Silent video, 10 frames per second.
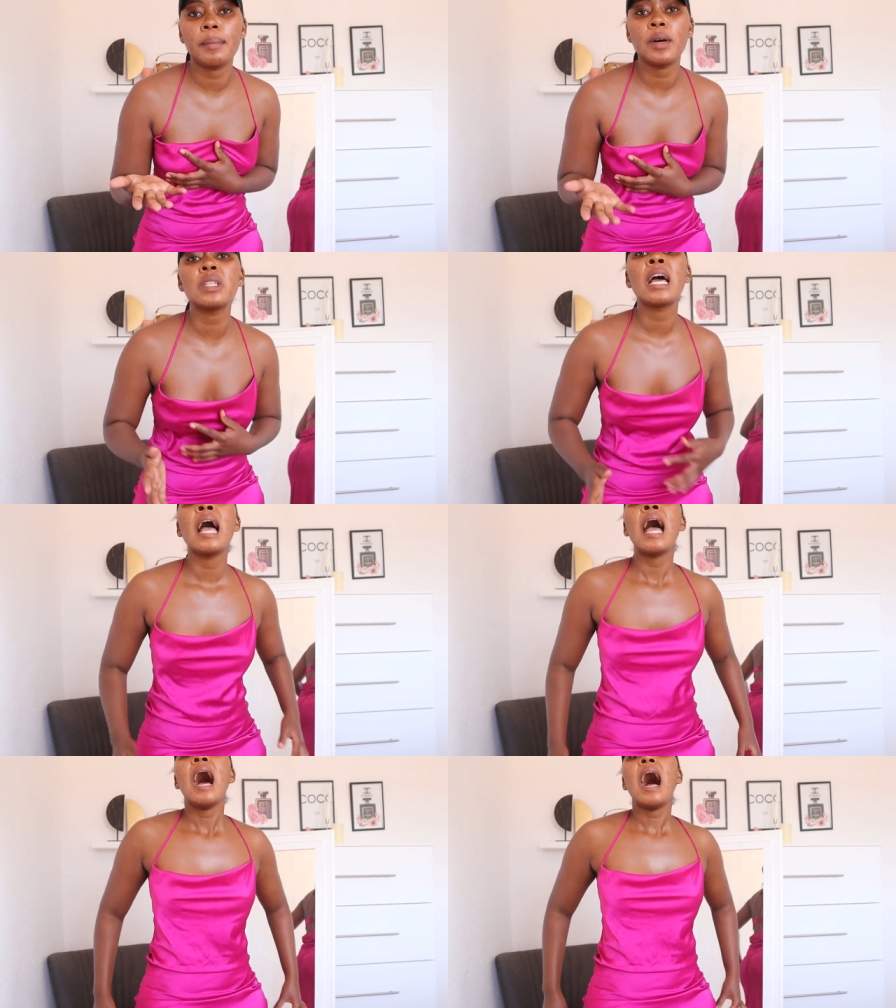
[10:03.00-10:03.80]
about.
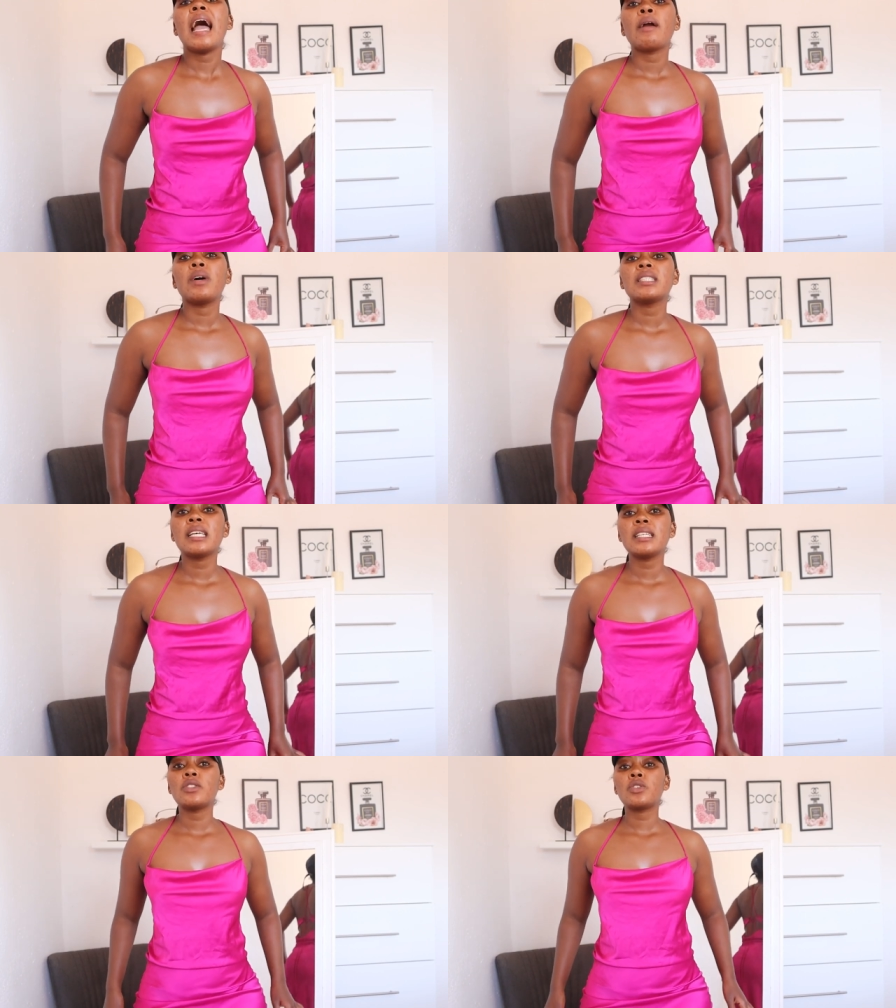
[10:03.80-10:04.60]
I
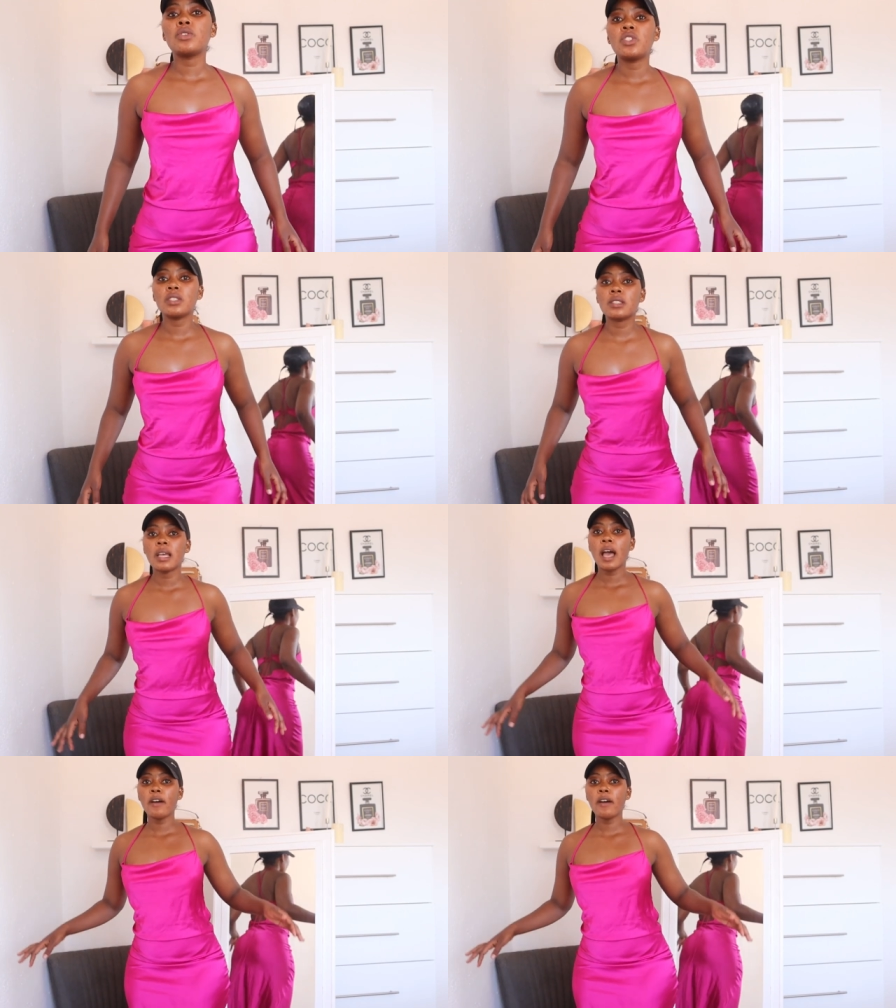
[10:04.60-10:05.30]
wanted it to just